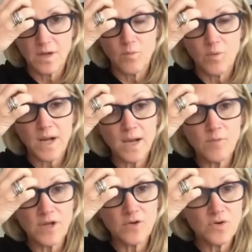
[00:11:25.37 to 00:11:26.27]
what I
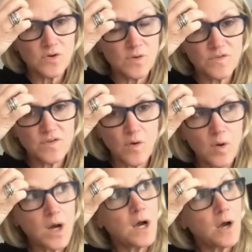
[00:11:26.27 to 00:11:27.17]
want you to do is go,
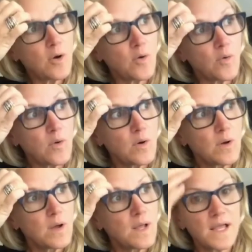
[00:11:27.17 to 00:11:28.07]
oh,
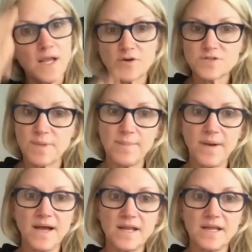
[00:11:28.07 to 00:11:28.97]
here's my
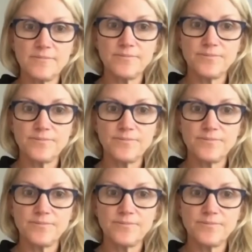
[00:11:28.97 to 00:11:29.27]
body.